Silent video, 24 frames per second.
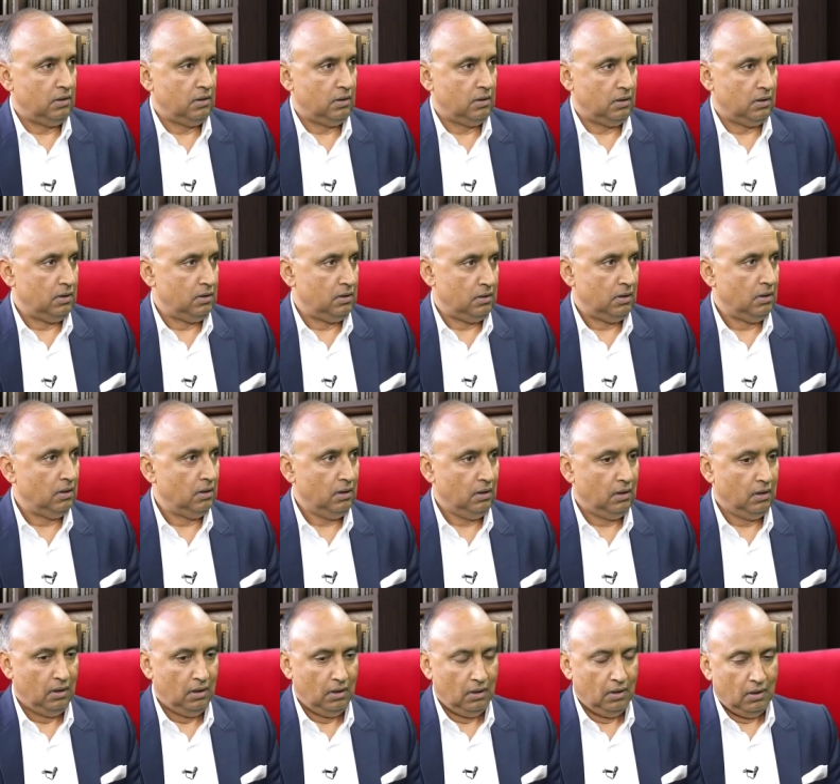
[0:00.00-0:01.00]
is there,
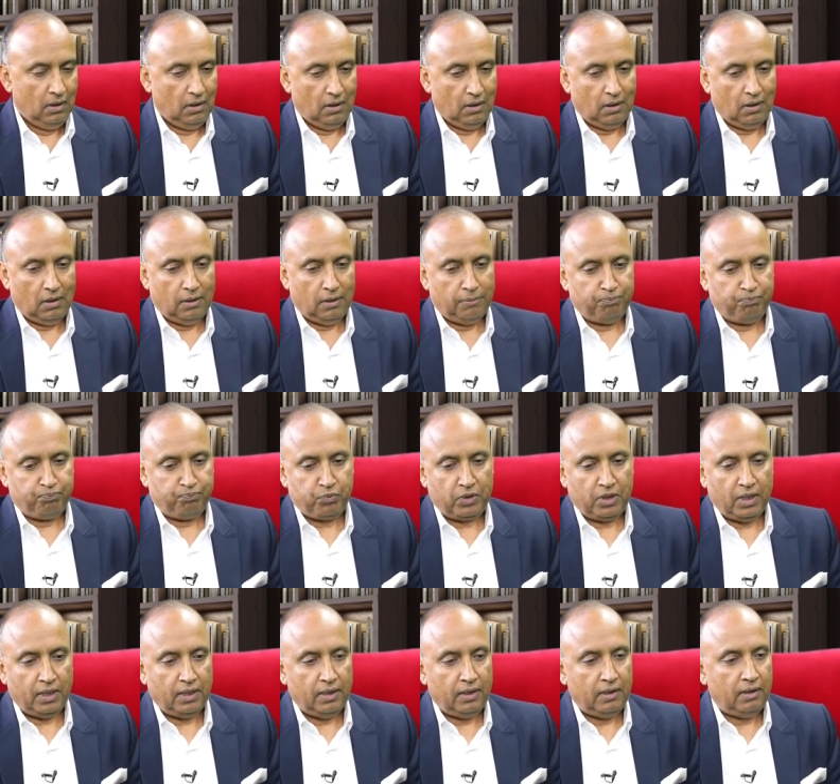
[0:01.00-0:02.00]

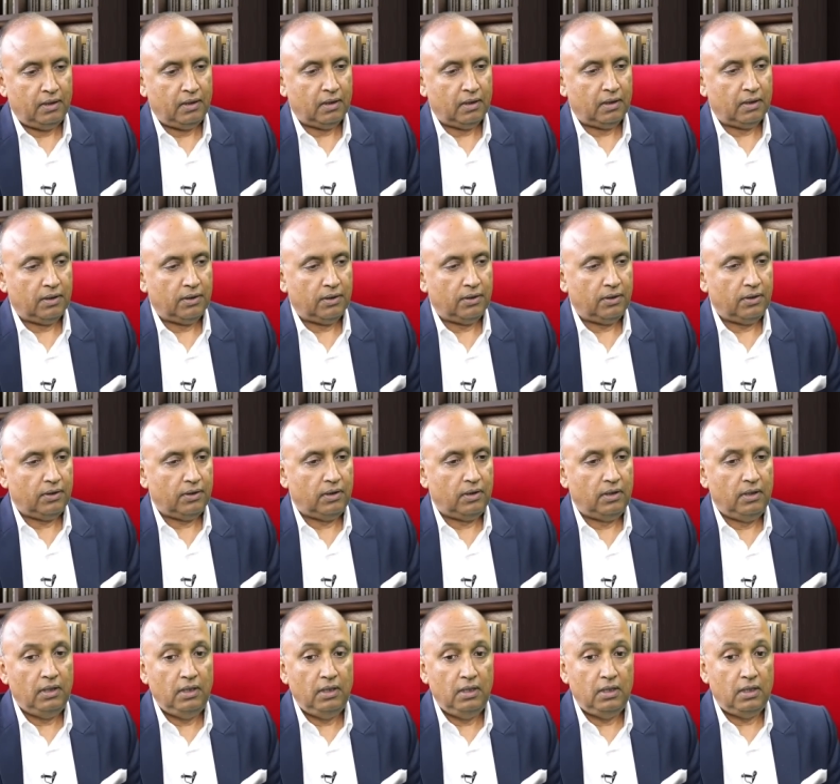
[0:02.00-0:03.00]
and
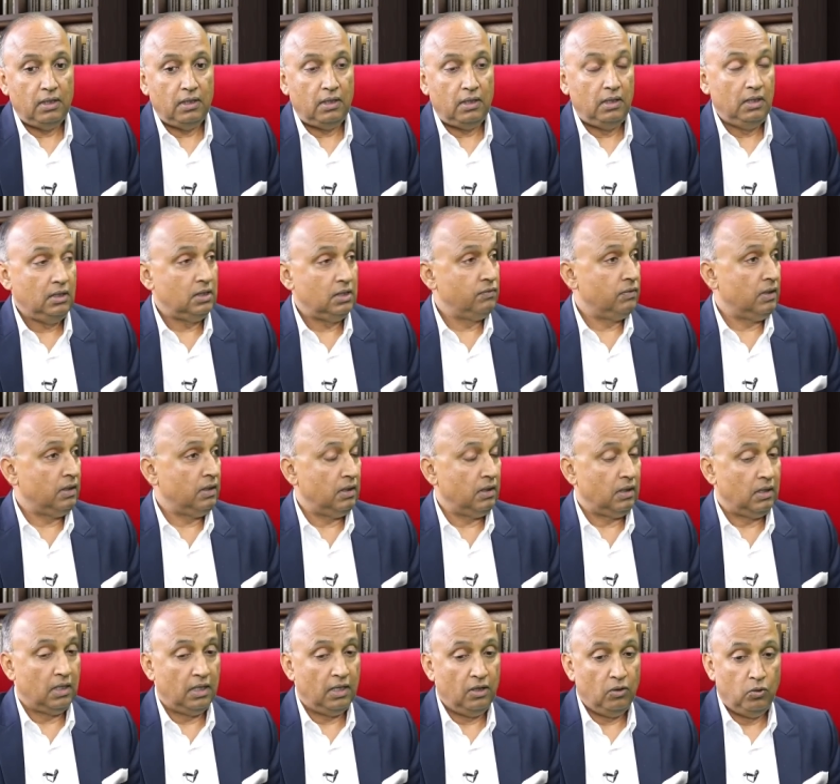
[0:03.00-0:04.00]
he's a
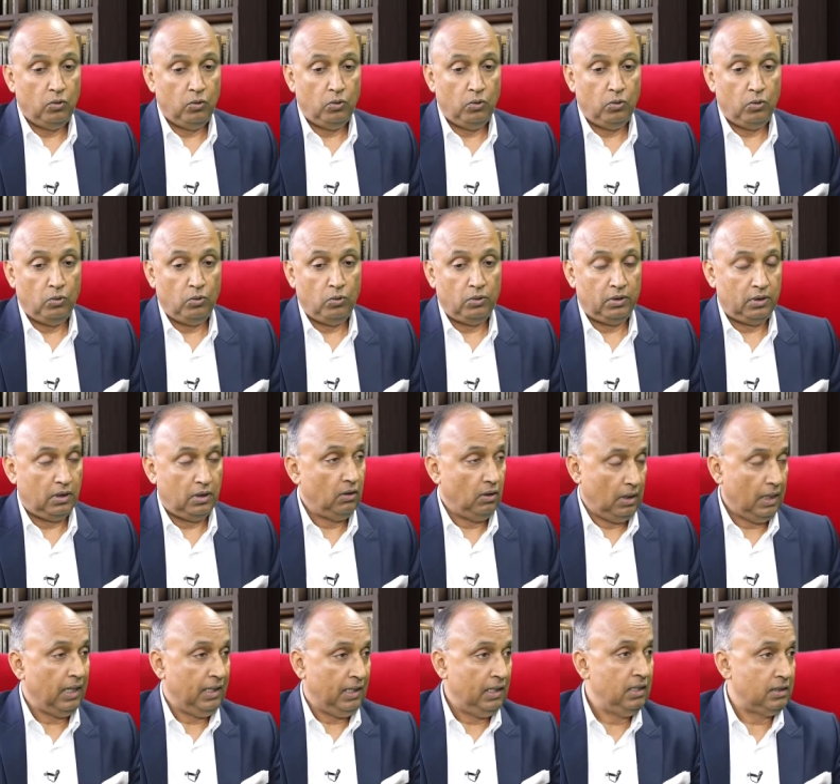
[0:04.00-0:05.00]
guy
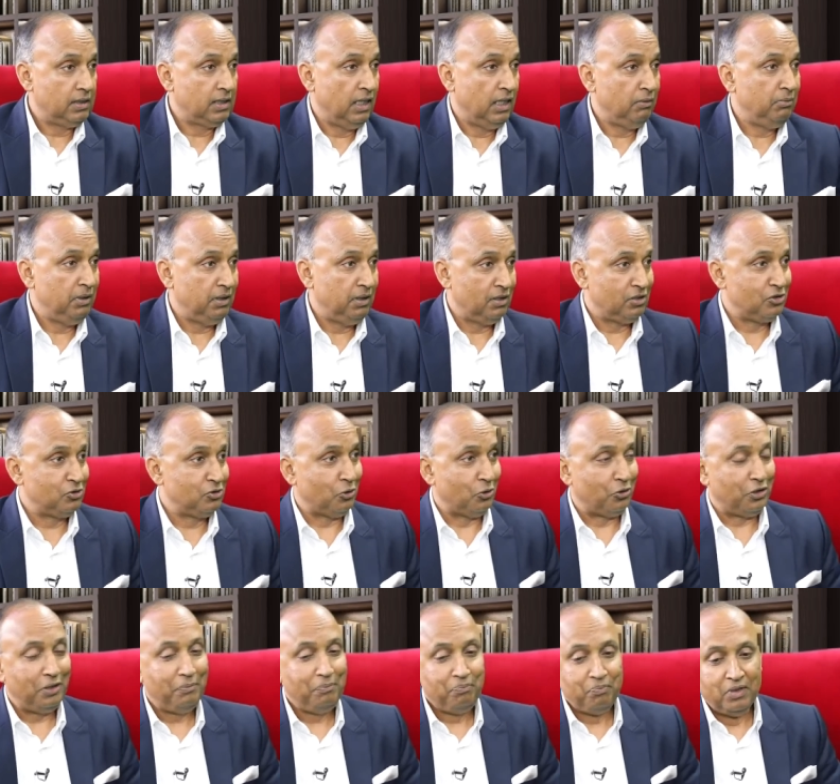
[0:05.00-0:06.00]
and he's telling me this
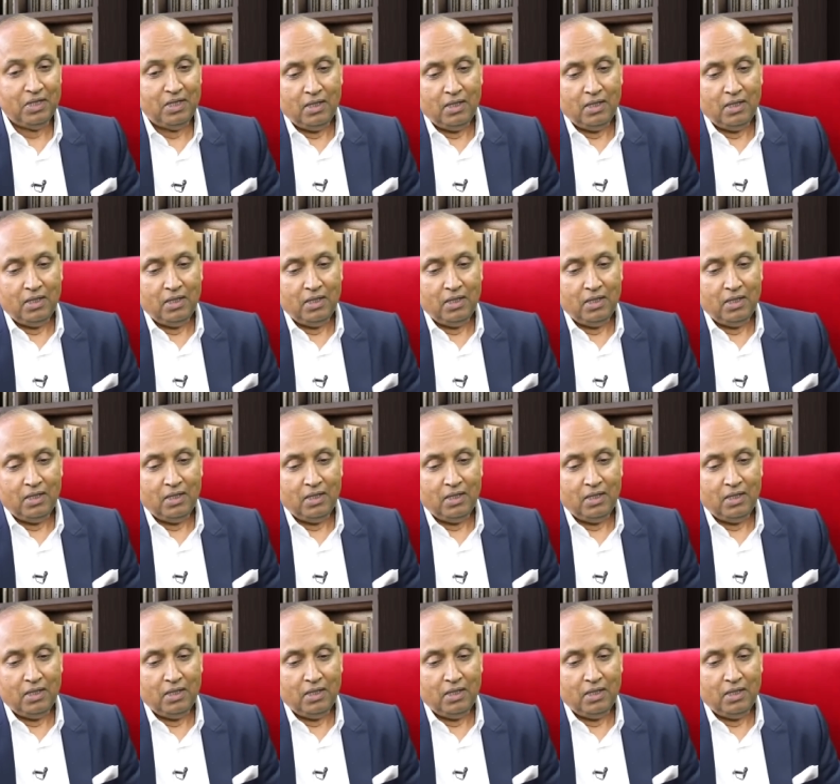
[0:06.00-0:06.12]
story.